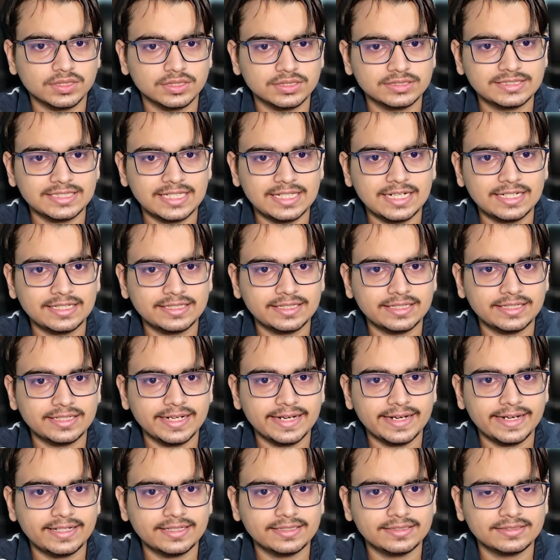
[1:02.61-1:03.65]
Select it
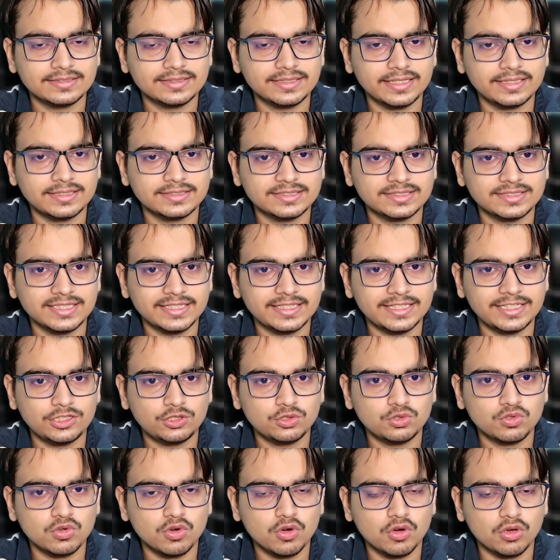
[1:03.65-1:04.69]
and then set it
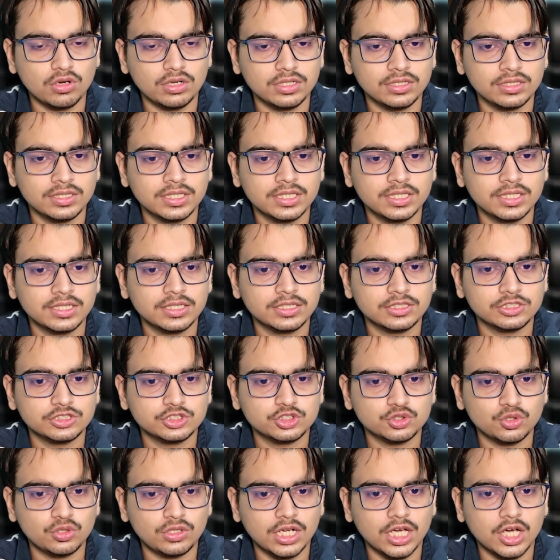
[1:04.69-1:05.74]
to all.
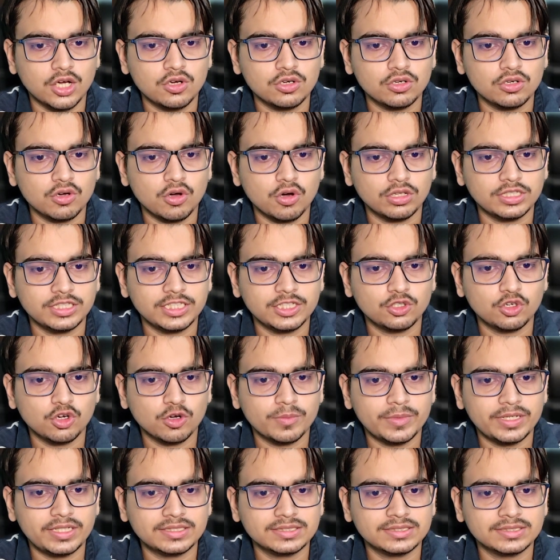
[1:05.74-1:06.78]
So now all the
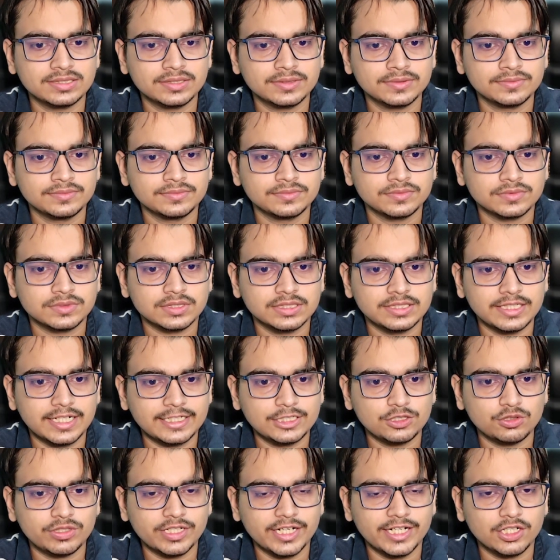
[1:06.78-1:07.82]
comments that
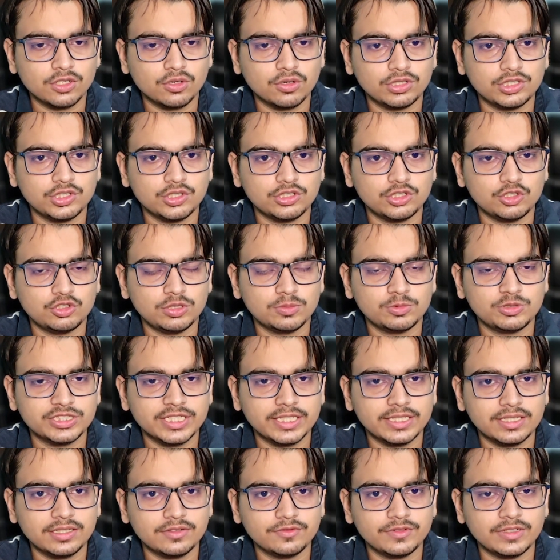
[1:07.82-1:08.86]
you get on your YouTube
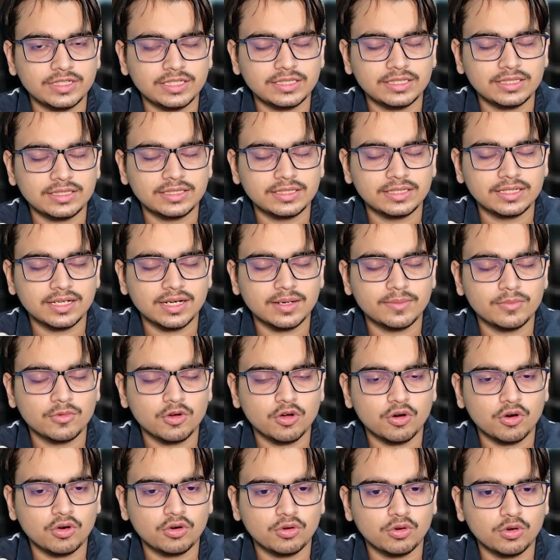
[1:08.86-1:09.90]
channel will come
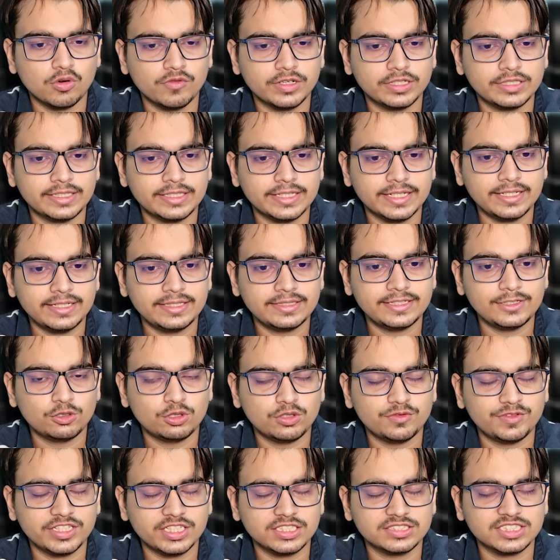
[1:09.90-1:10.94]
over there in the
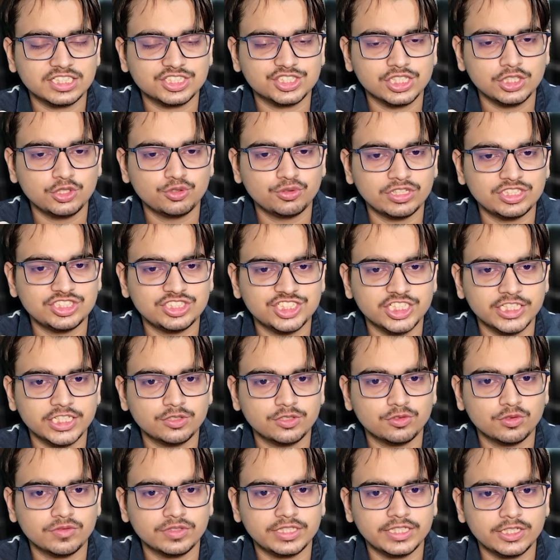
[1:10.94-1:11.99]
notification section. You can check it
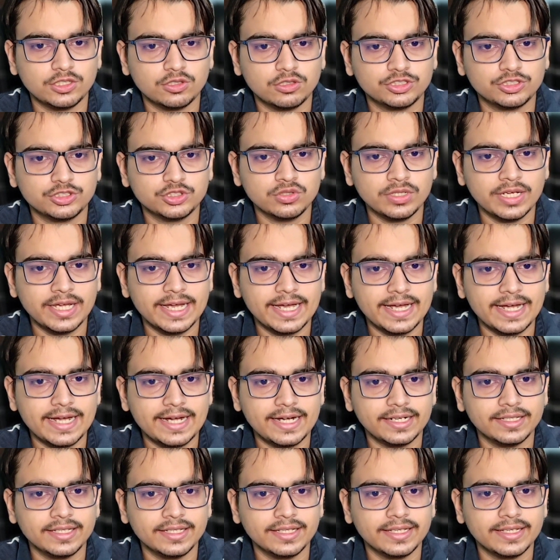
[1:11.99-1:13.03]
over there also,
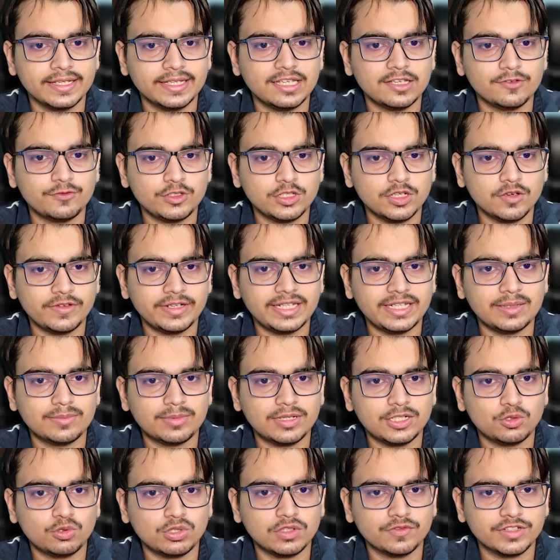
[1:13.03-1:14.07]
and if you have
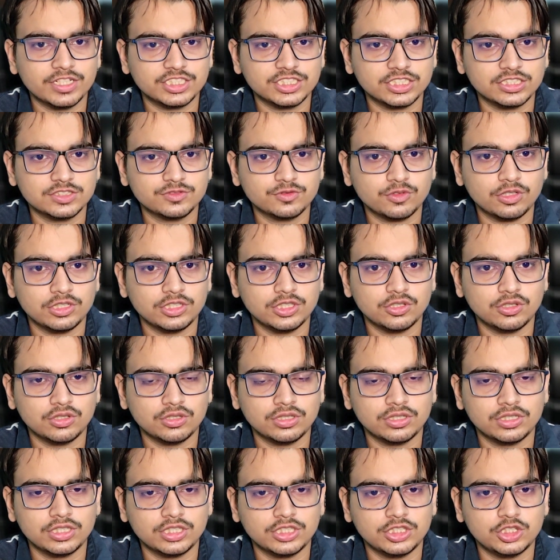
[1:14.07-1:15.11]
enabled notifications for
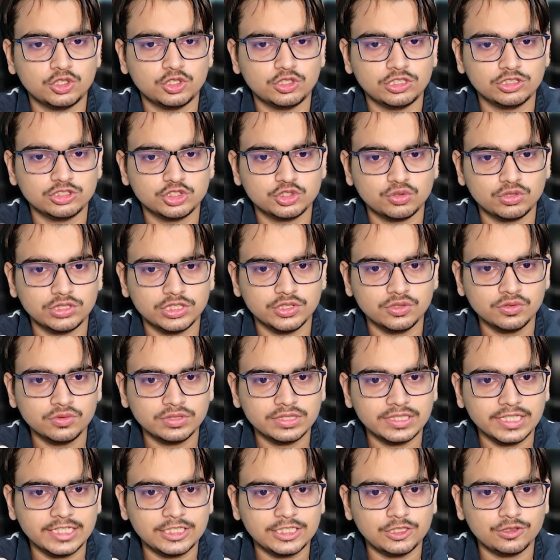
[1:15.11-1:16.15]
your YouTube Studio,
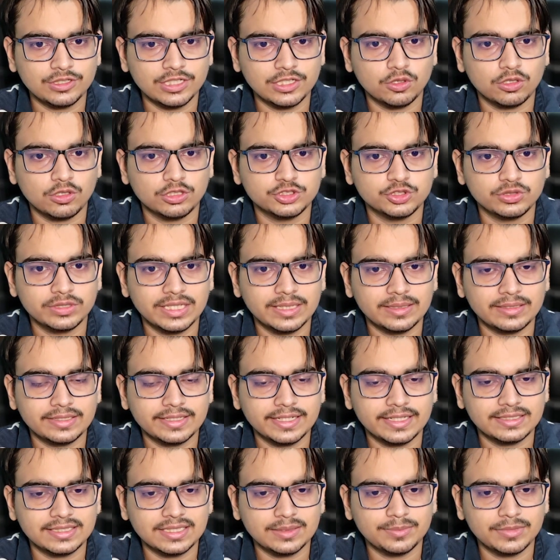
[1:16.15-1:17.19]
then you can also get
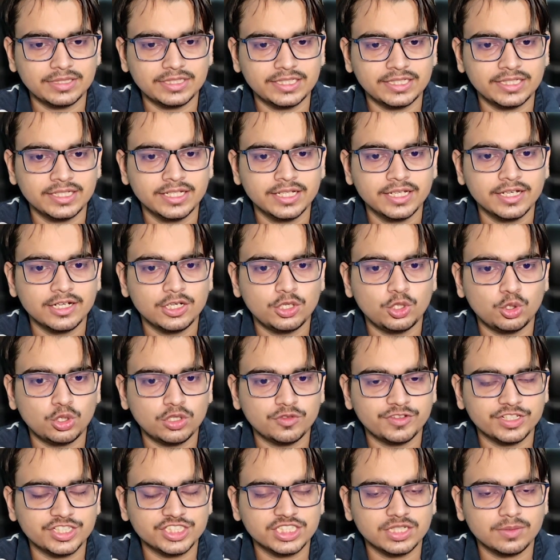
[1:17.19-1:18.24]
them in the
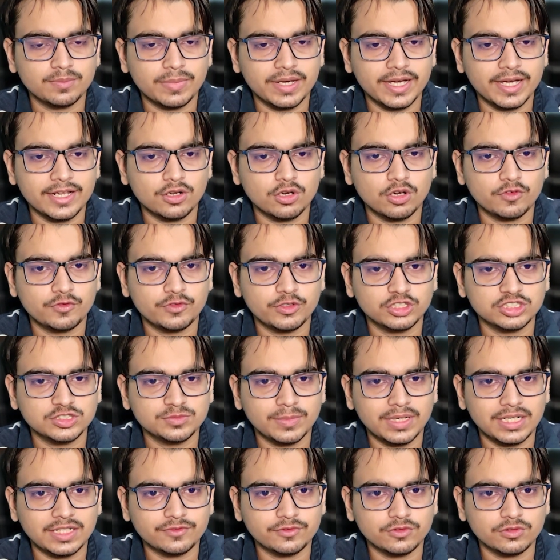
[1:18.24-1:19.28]
notification bar of your
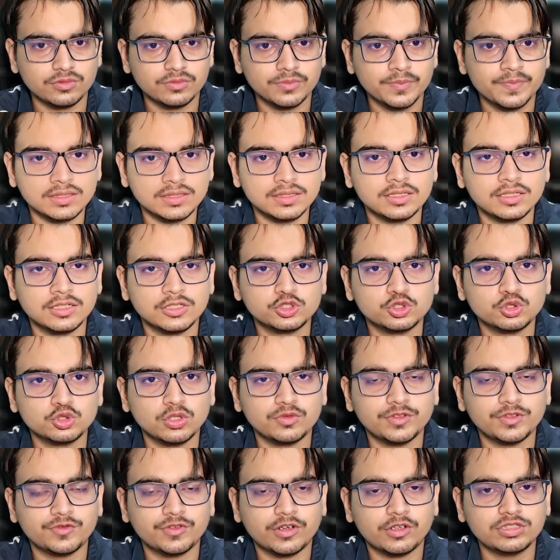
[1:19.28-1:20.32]
smartphone. So if
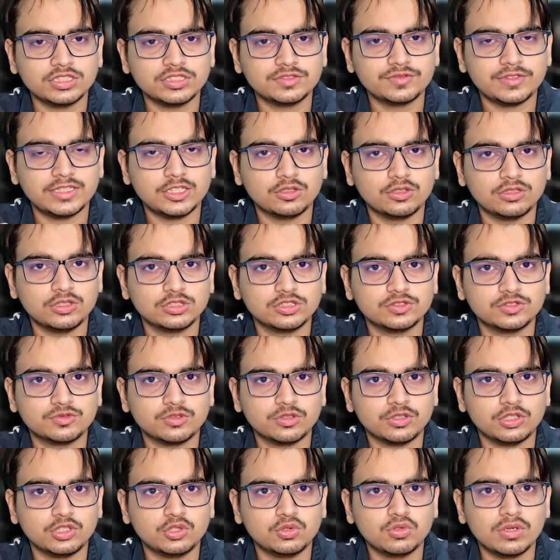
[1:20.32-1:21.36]
you found this video useful,
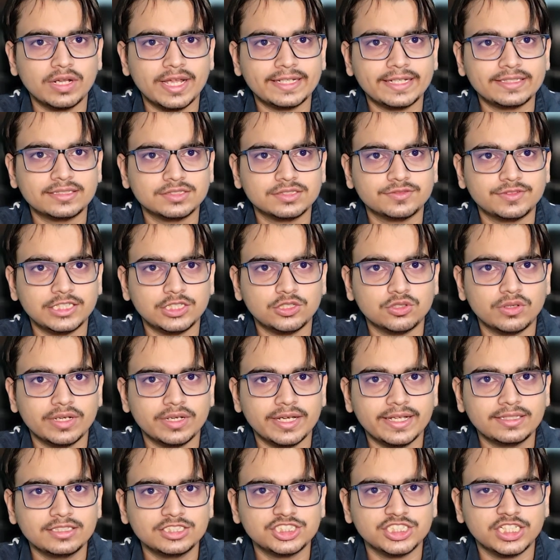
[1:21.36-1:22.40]
do like this video
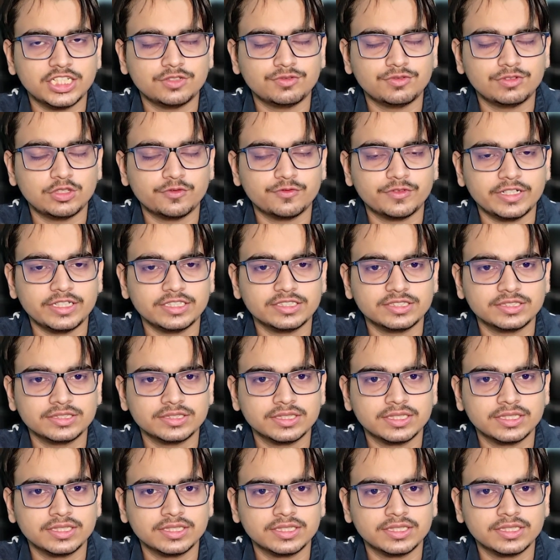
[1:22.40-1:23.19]
and share it with your friends.